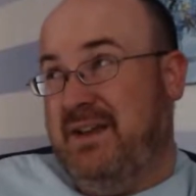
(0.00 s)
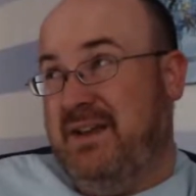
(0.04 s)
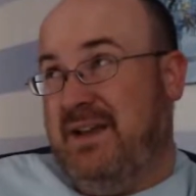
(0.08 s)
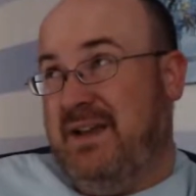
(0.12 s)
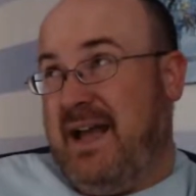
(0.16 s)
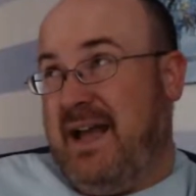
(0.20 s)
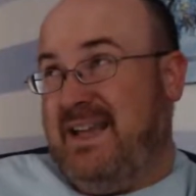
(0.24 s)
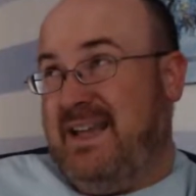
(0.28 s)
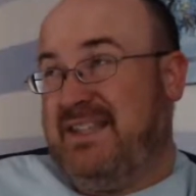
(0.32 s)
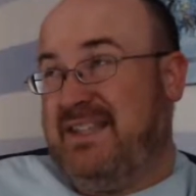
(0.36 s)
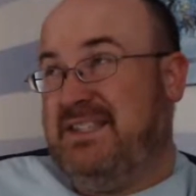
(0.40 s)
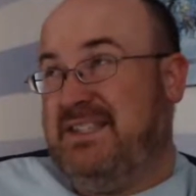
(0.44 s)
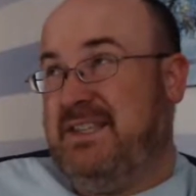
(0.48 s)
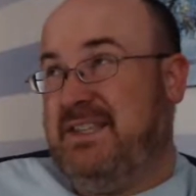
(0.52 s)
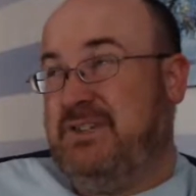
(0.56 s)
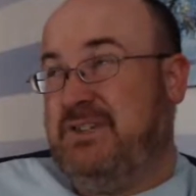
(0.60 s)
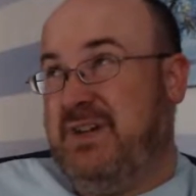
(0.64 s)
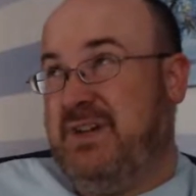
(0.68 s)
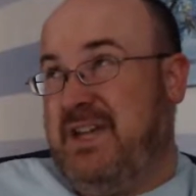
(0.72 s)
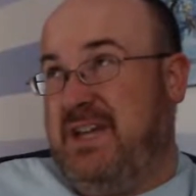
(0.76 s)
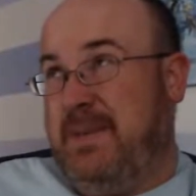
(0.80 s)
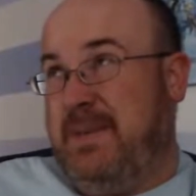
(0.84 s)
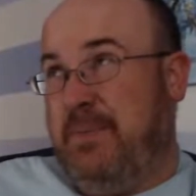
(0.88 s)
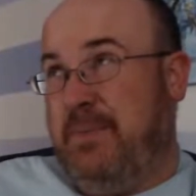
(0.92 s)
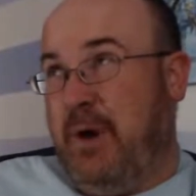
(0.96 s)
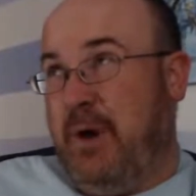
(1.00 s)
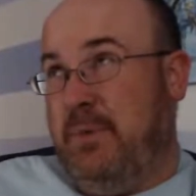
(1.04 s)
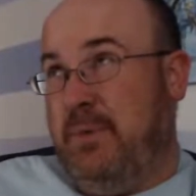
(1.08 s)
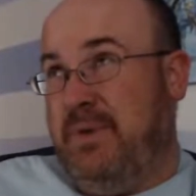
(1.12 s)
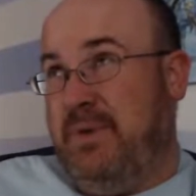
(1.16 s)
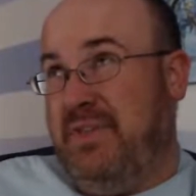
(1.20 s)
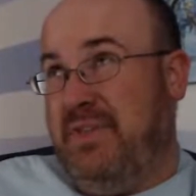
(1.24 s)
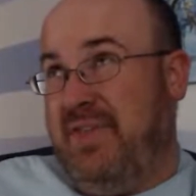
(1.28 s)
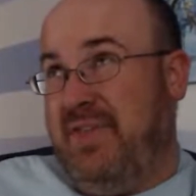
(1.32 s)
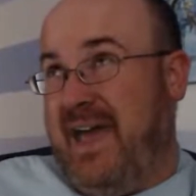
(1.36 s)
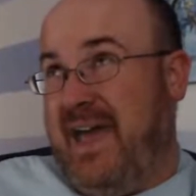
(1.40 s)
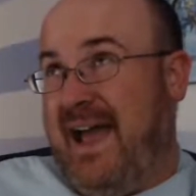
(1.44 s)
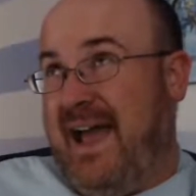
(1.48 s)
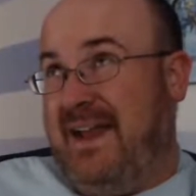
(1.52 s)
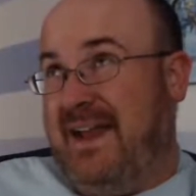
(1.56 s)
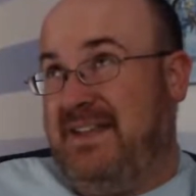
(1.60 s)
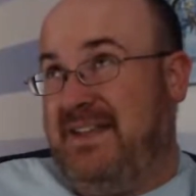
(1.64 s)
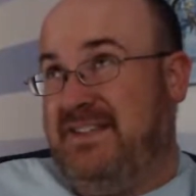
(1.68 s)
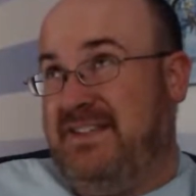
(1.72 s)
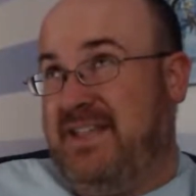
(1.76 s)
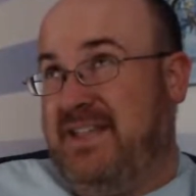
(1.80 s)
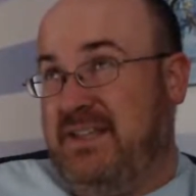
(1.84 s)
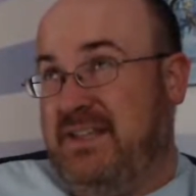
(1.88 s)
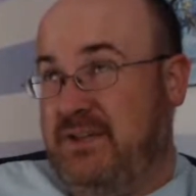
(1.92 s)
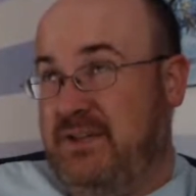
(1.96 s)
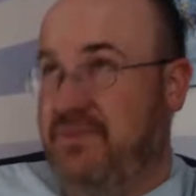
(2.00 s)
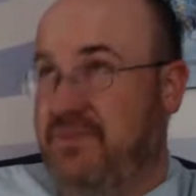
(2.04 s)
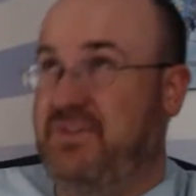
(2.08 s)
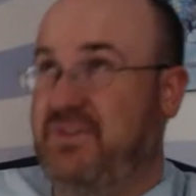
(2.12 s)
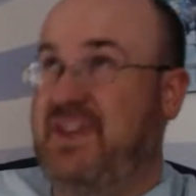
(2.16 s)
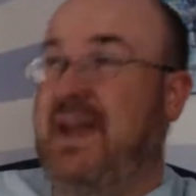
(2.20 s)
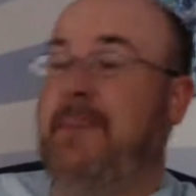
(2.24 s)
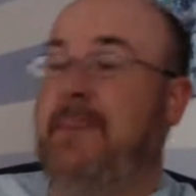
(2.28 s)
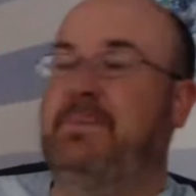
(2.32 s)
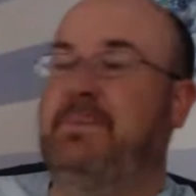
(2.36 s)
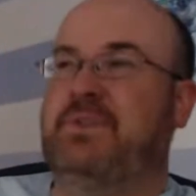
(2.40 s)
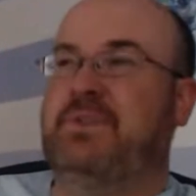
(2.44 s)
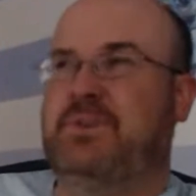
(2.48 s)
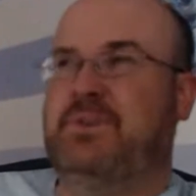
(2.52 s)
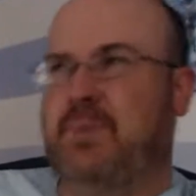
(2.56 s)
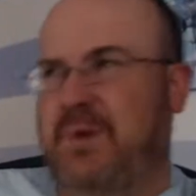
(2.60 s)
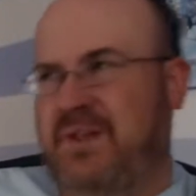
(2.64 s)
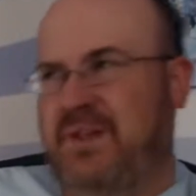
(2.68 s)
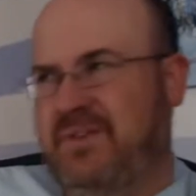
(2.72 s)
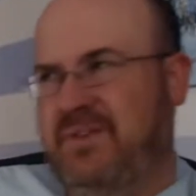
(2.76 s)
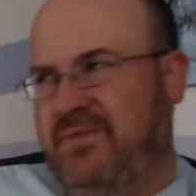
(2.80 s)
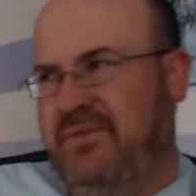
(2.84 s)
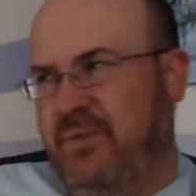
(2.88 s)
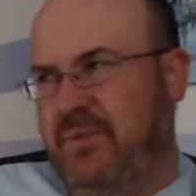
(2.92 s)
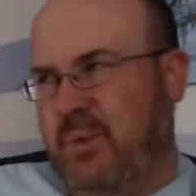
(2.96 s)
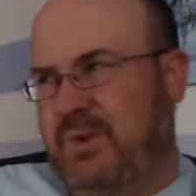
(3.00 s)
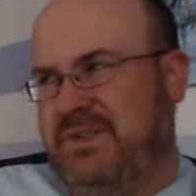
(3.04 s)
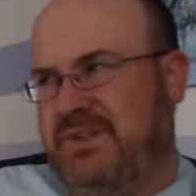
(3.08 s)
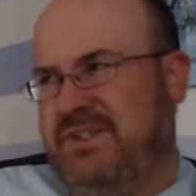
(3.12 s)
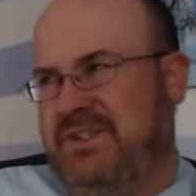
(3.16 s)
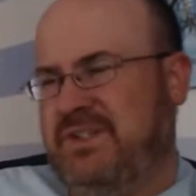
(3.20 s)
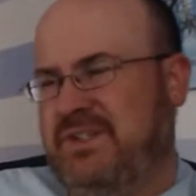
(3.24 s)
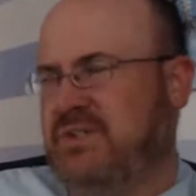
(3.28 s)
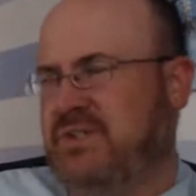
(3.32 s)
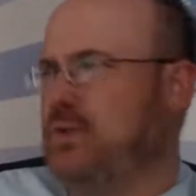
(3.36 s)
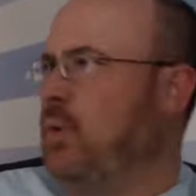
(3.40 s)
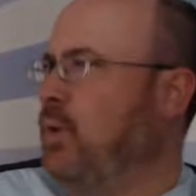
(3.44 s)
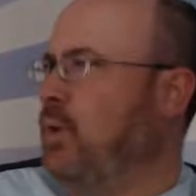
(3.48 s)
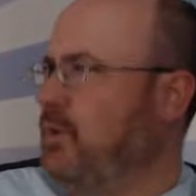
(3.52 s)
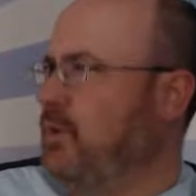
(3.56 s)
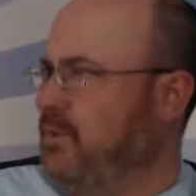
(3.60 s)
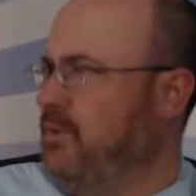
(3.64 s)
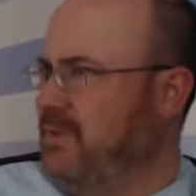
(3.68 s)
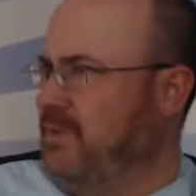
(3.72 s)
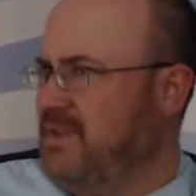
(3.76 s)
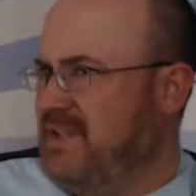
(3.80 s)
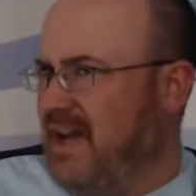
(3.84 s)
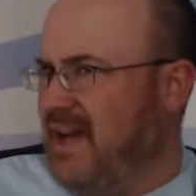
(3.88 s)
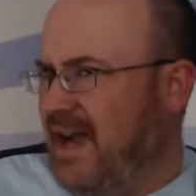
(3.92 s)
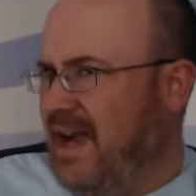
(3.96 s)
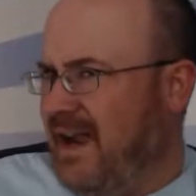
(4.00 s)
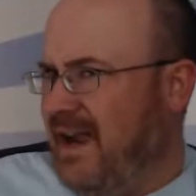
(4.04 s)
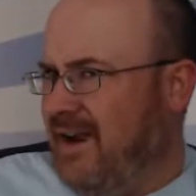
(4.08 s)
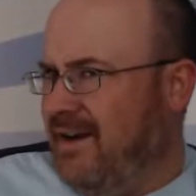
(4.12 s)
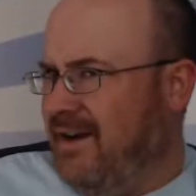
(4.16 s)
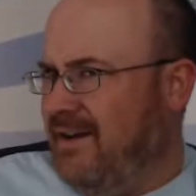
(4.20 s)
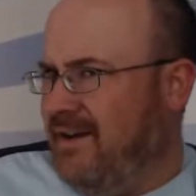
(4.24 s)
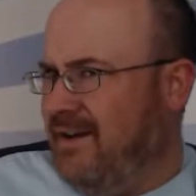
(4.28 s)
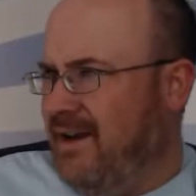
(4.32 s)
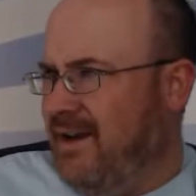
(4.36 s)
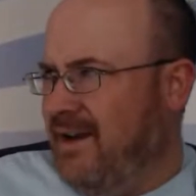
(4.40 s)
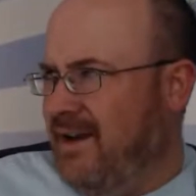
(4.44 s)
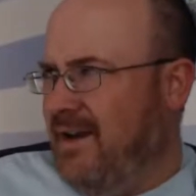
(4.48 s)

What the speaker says: I guess the tricky part with that is that you've kept the 24 since Gordon retired.